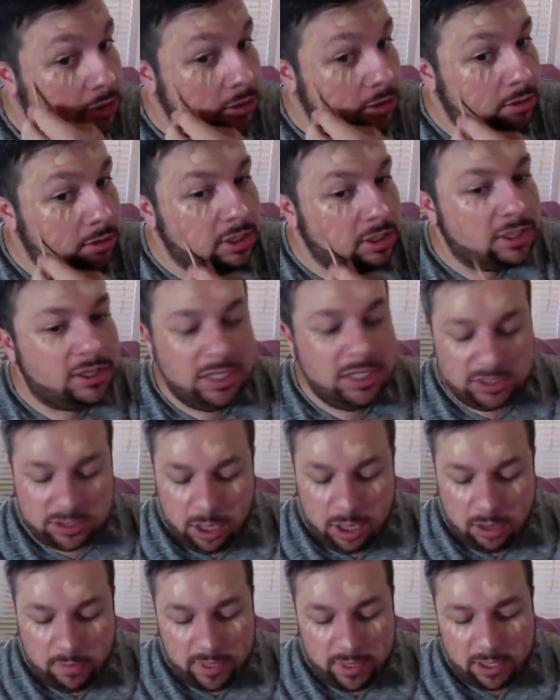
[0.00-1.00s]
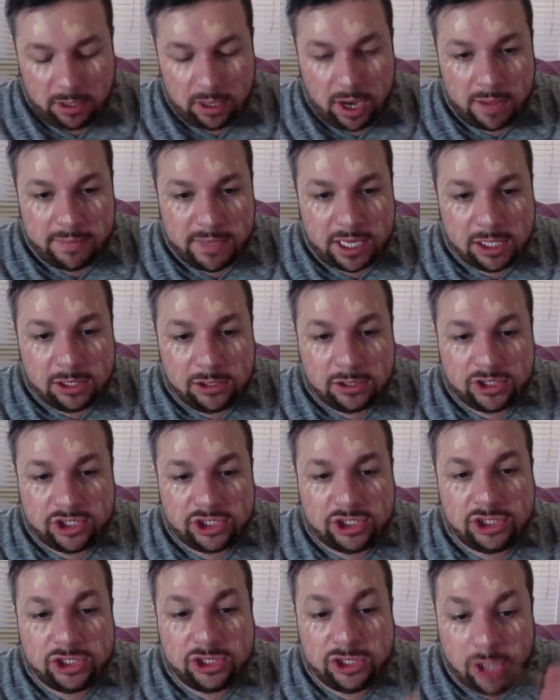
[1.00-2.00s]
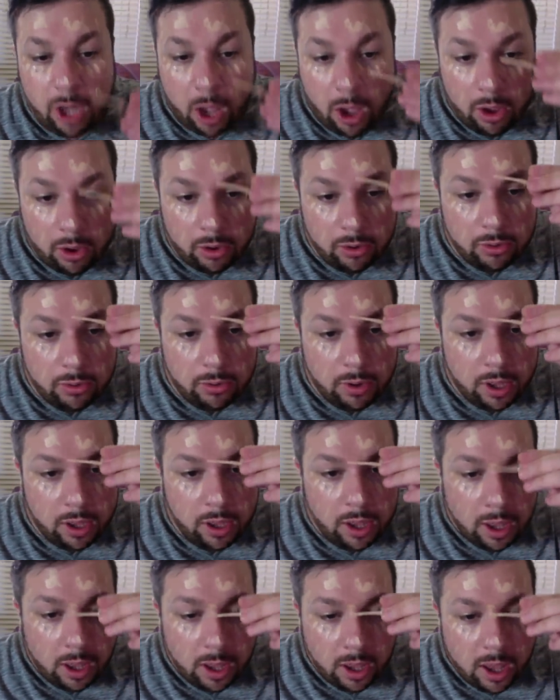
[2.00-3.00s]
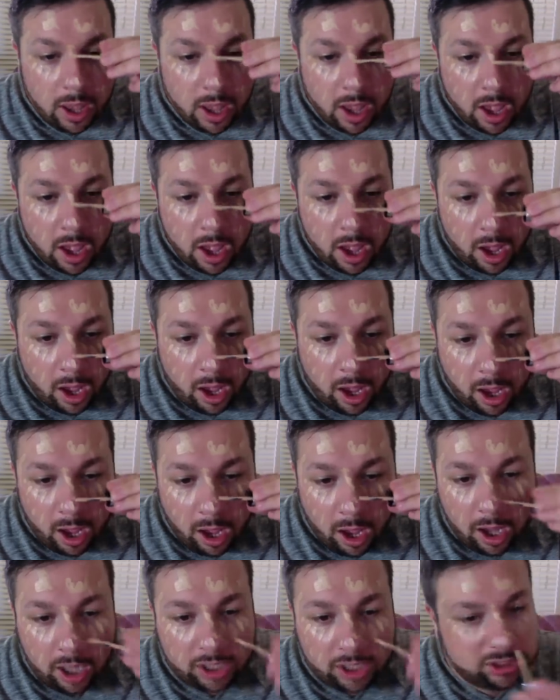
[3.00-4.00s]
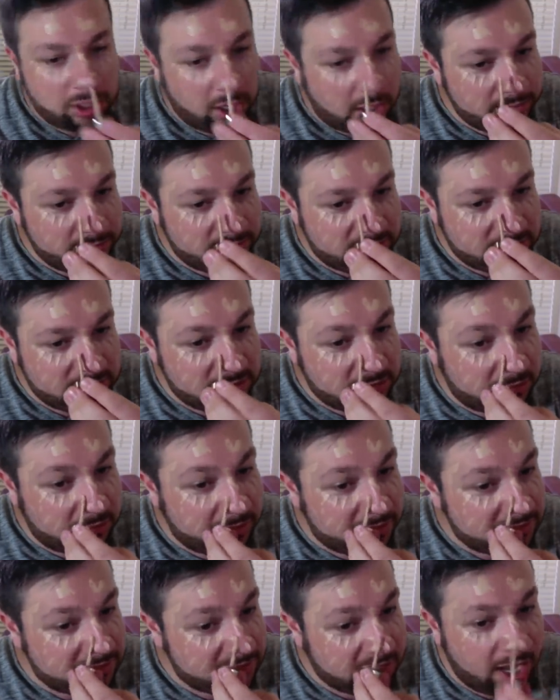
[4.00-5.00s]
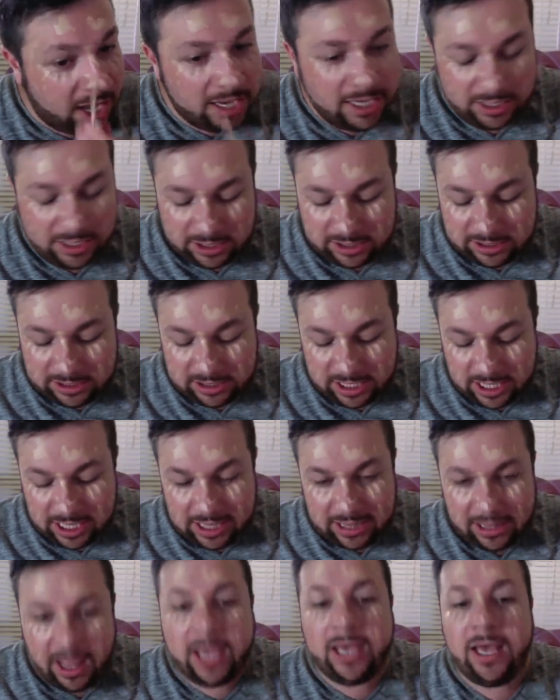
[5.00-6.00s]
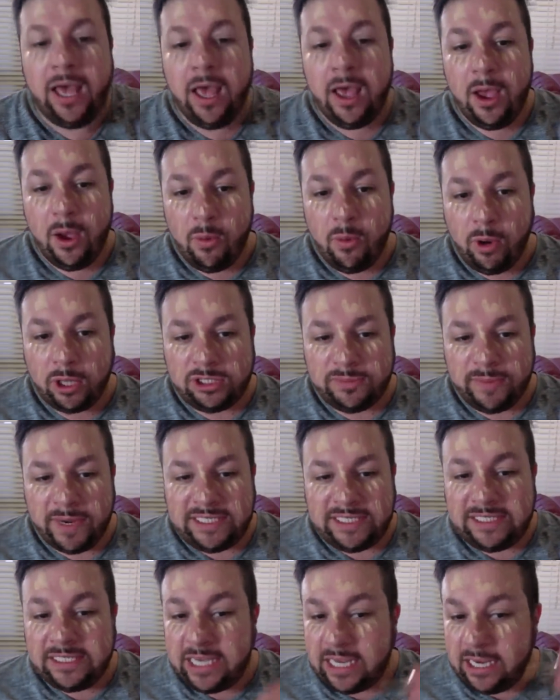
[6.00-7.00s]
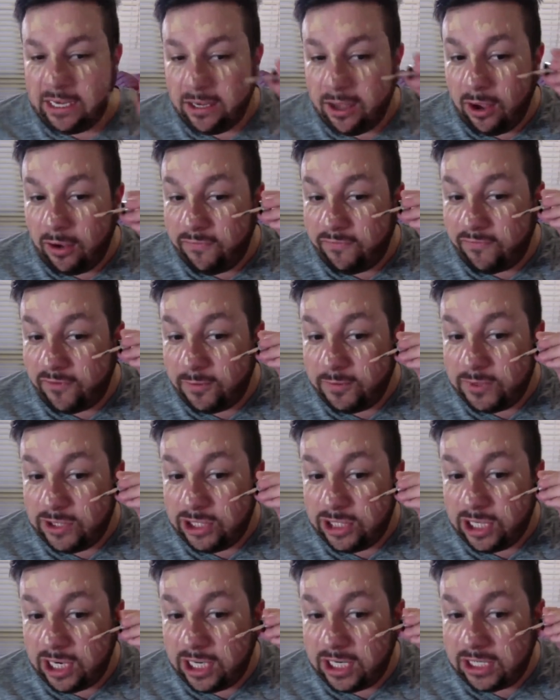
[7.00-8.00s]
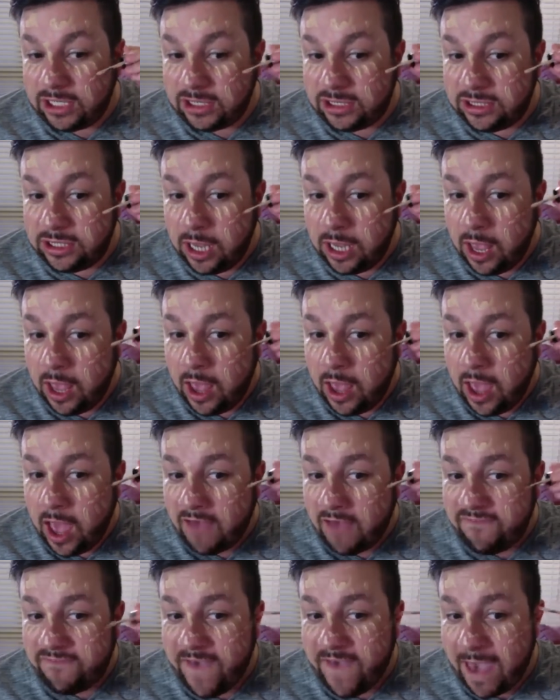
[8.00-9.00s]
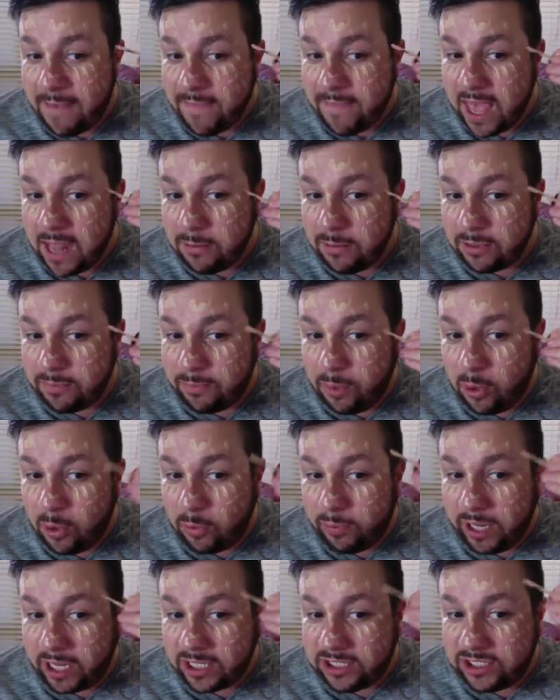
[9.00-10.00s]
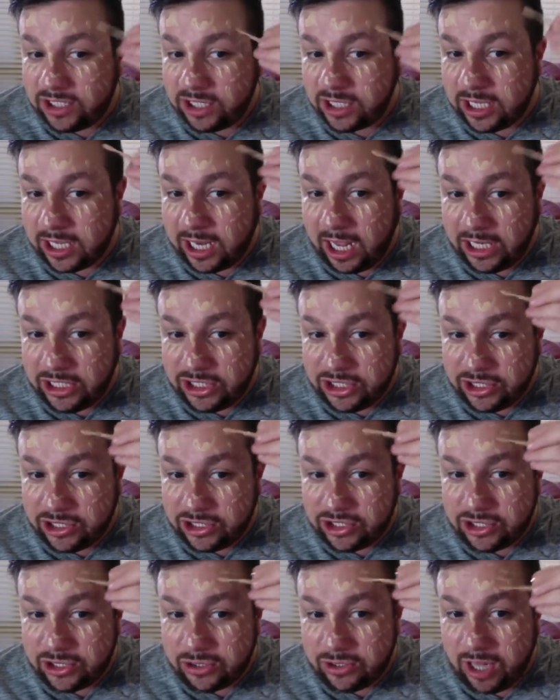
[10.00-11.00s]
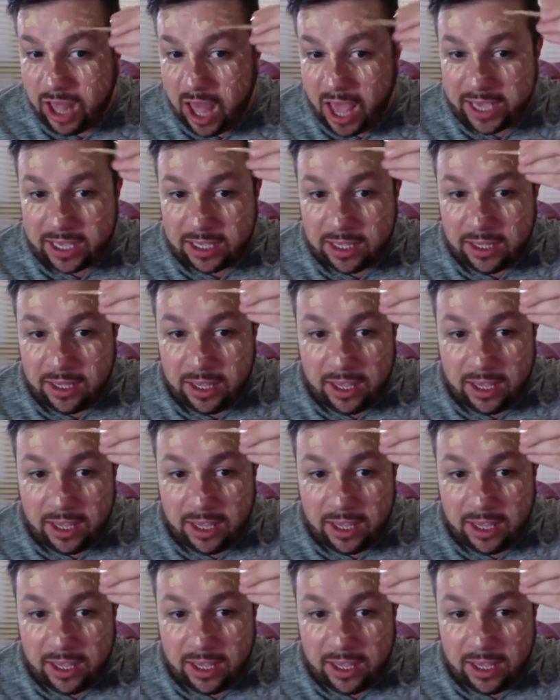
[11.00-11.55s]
Go like this. Oh my God, I'm gonna look so hot. I'm so excited to see, like, watch my skin go from just a fat man with poor blood circulation to like